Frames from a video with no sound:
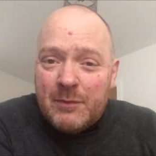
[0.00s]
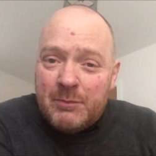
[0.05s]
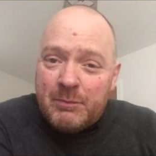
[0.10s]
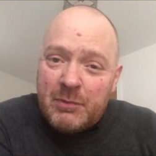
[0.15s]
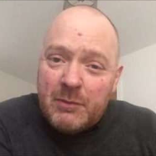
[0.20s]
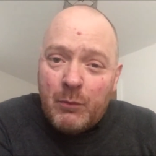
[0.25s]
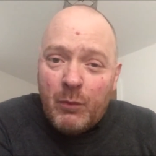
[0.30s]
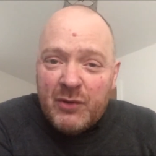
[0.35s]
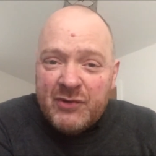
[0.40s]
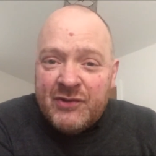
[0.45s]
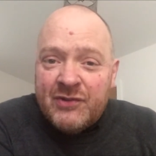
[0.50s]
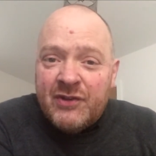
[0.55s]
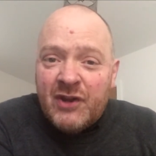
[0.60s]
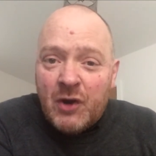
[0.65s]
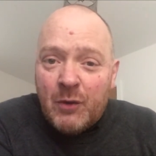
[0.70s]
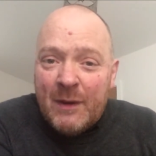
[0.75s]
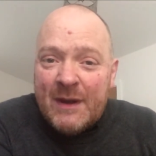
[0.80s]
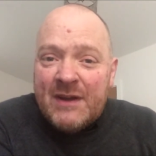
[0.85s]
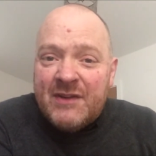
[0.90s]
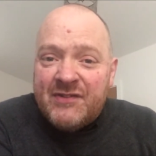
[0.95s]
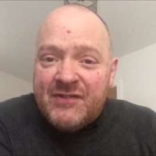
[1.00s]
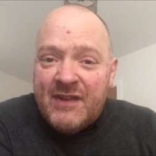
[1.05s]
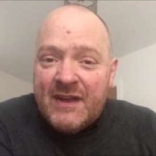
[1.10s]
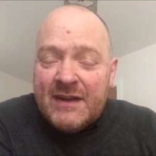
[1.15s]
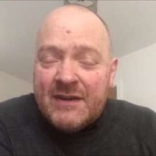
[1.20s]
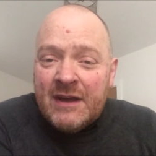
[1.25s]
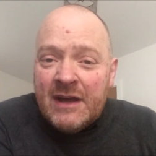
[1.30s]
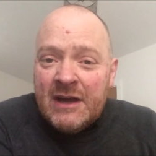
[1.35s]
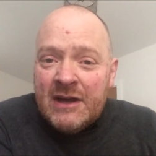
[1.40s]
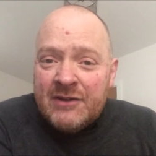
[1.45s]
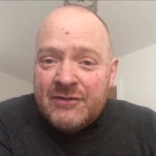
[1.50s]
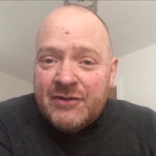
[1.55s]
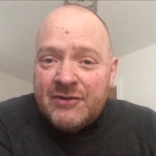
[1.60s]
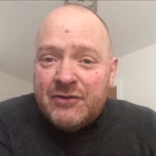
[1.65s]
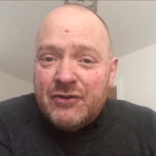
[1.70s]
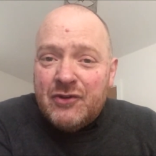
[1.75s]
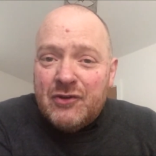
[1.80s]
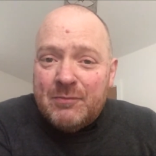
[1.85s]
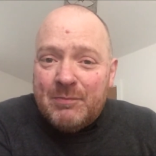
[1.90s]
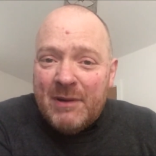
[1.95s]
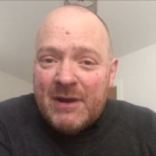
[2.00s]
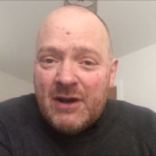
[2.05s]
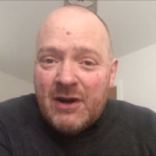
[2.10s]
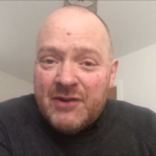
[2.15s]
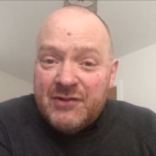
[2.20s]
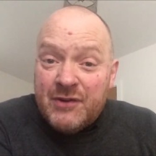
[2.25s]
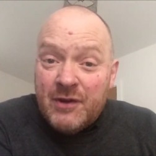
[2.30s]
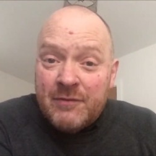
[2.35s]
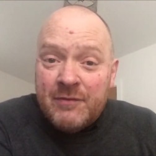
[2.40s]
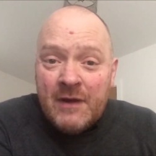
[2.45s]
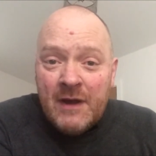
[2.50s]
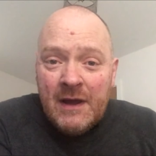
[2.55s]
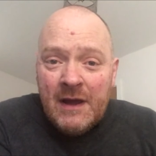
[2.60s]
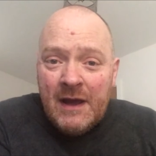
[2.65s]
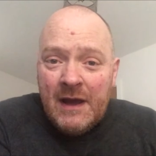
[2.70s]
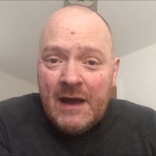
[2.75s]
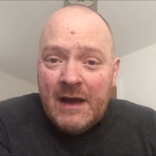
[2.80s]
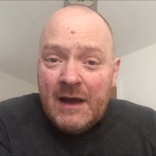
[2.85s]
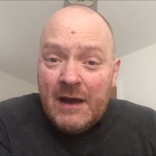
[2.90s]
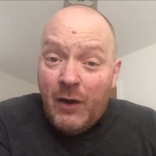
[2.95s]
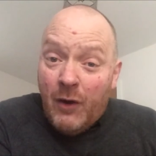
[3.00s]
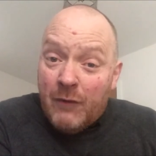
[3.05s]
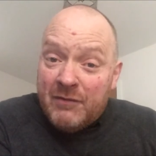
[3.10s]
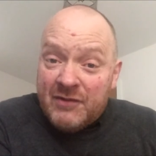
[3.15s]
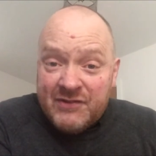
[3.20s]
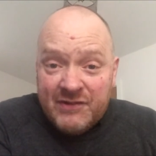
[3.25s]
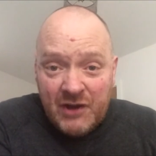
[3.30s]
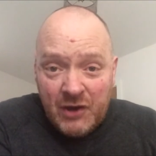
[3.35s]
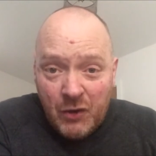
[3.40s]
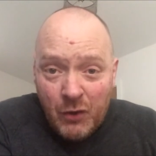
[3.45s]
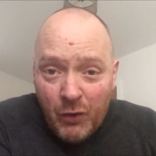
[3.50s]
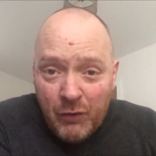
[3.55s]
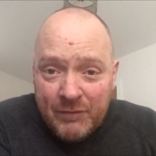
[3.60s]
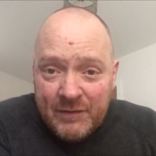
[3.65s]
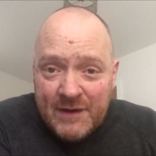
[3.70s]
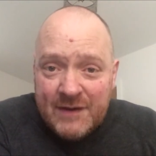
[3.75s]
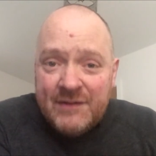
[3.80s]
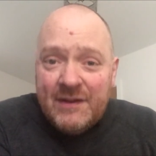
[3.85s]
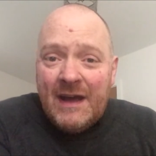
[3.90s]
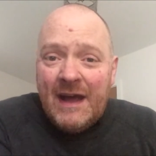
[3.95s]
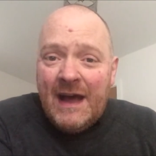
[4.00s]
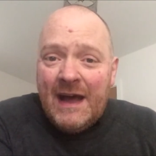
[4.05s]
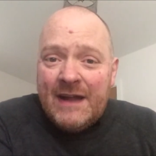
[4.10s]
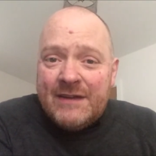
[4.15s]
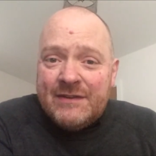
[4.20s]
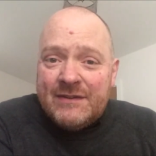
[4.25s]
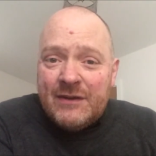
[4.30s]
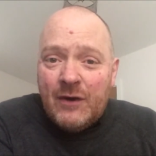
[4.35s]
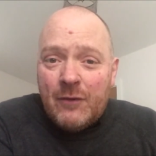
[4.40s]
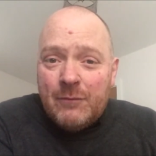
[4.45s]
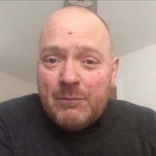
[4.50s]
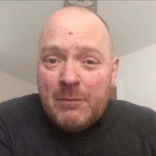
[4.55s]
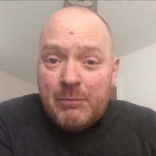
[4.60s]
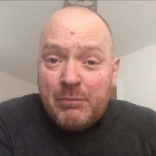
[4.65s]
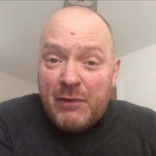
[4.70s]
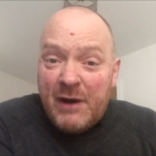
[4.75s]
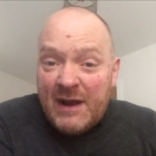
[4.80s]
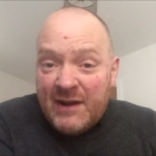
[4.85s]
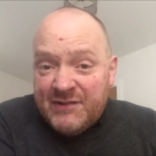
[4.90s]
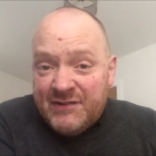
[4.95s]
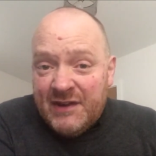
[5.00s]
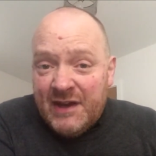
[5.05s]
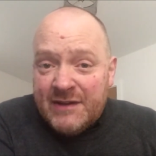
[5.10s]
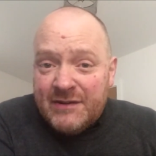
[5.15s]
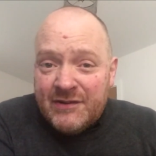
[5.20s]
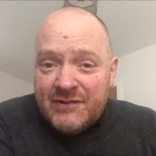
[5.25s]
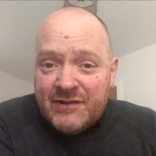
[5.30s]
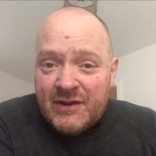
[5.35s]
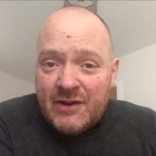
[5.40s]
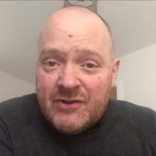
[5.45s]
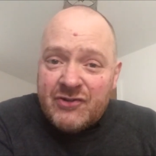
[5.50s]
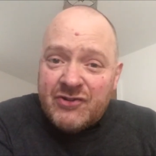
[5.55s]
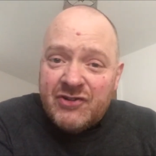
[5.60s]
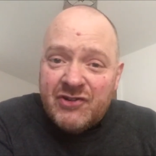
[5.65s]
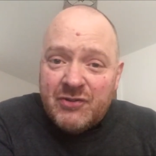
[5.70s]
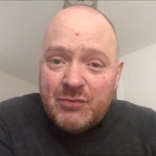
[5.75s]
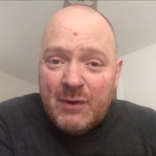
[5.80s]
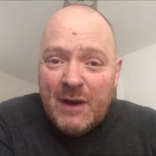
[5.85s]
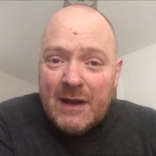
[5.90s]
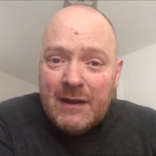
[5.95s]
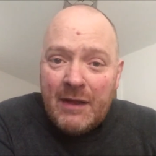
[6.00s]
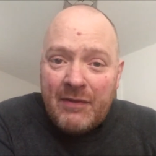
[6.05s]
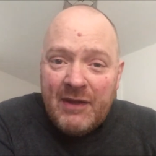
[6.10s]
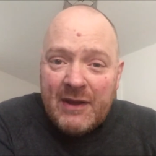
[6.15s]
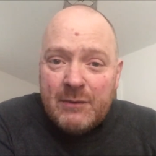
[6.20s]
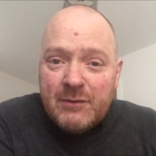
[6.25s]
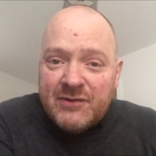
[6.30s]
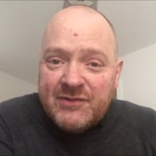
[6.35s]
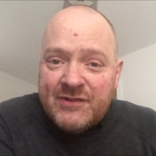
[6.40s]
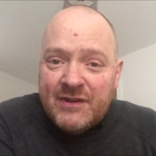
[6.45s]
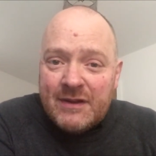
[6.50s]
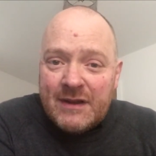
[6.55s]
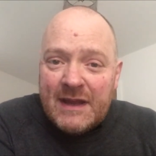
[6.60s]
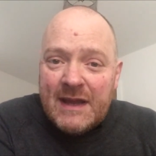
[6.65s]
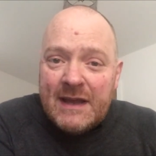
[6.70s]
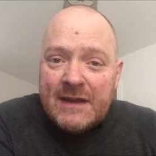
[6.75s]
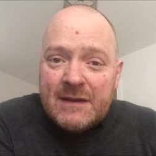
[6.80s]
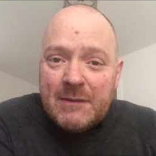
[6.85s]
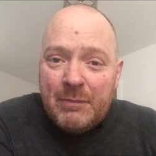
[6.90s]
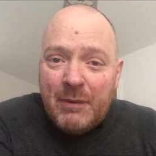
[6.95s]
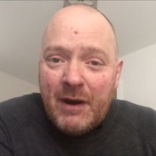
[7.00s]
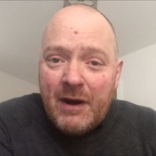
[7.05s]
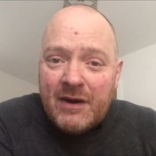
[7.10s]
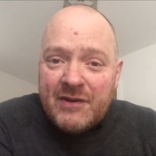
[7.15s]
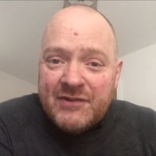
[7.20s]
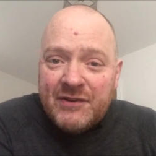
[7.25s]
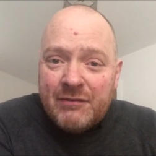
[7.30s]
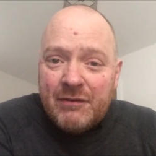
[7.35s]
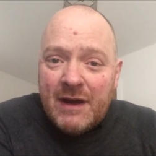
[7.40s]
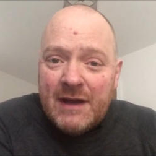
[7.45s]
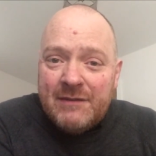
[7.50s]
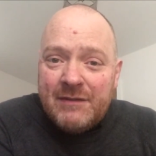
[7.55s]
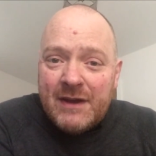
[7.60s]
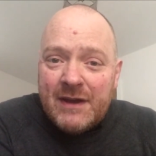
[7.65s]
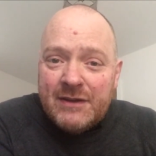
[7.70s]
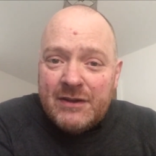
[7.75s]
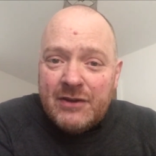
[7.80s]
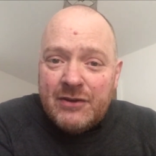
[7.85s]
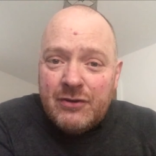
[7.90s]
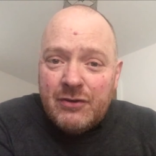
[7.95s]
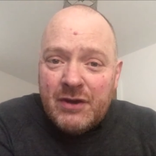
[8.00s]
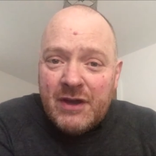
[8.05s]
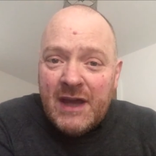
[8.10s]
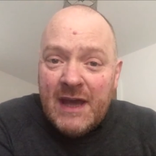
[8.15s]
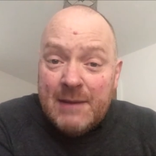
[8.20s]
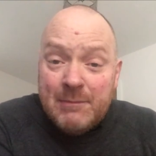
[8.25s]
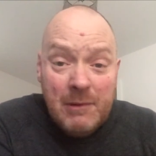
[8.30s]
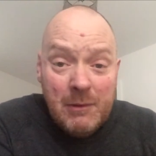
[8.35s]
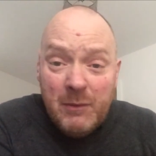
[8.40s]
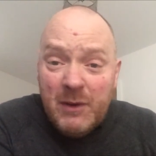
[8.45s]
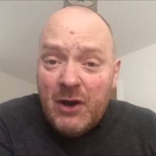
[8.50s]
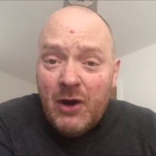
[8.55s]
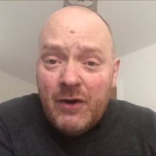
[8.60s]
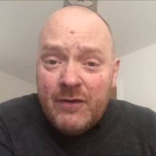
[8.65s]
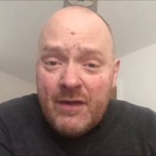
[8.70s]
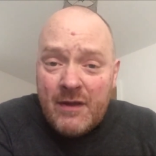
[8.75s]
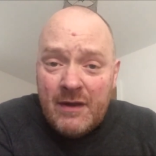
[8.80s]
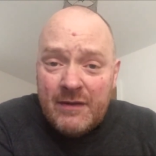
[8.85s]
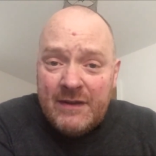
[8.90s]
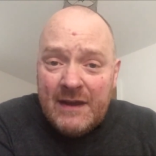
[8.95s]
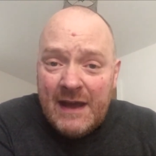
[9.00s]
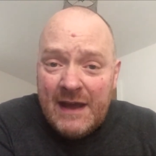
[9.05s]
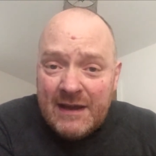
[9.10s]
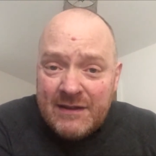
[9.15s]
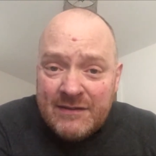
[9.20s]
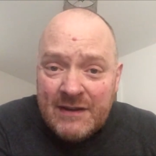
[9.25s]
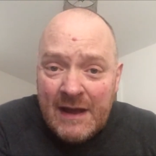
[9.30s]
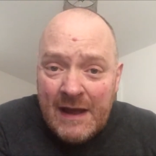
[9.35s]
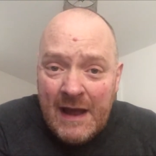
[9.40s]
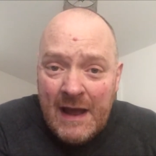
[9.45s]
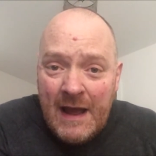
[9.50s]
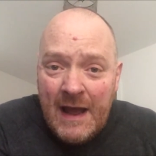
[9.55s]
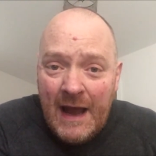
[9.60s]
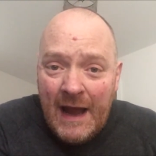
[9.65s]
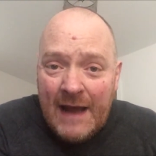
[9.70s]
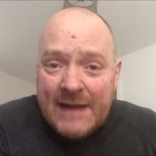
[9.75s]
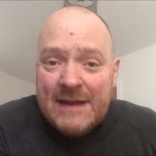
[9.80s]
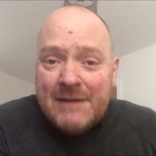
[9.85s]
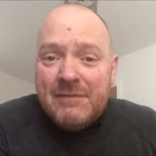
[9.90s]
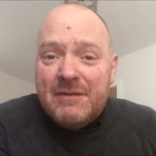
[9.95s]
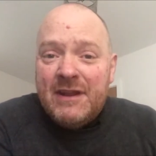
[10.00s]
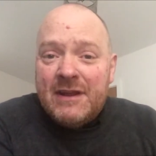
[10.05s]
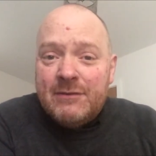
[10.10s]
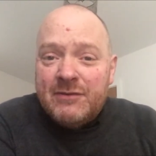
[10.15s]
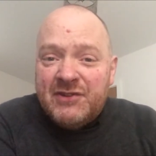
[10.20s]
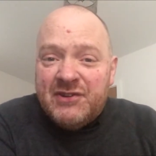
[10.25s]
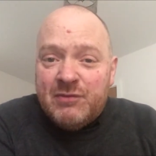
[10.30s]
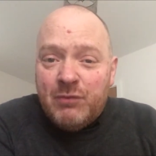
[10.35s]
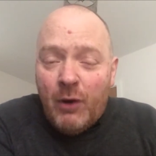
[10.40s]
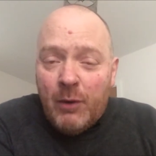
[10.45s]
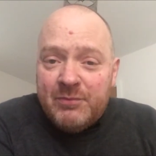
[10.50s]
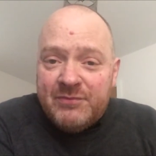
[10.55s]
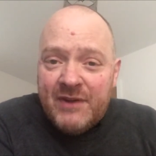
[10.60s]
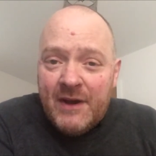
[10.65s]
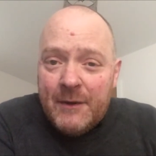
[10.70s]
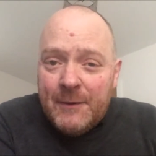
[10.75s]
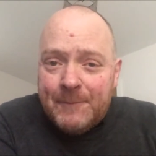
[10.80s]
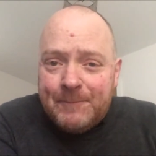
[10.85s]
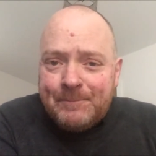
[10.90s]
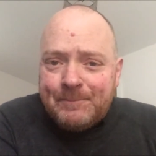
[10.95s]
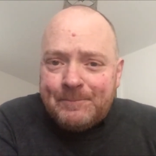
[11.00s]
wasn't the quickest thing to do because of obviously COVID and Brexit in this country as well. I think was delaying the parts arriving in the UK, but we got there in the end, and everything was swapped out.